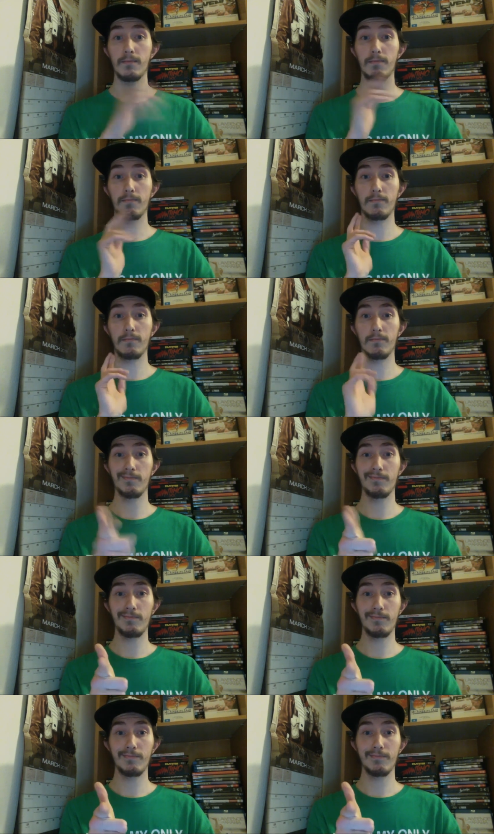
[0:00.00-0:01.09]

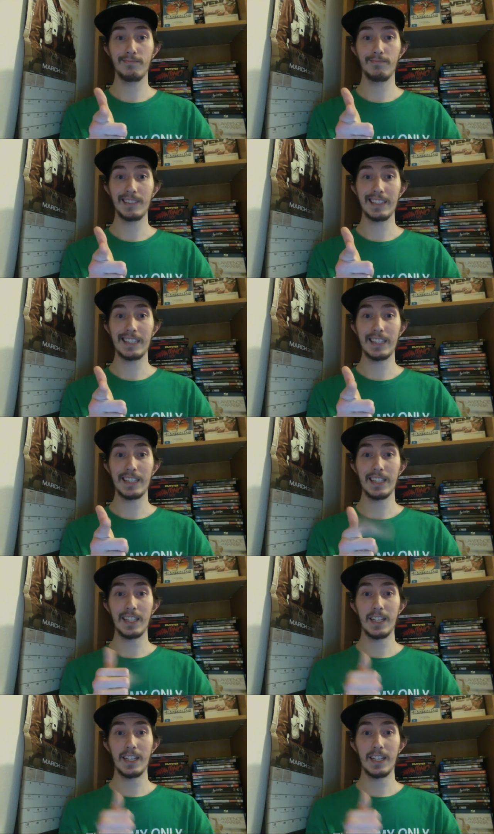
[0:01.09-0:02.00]
[no speech]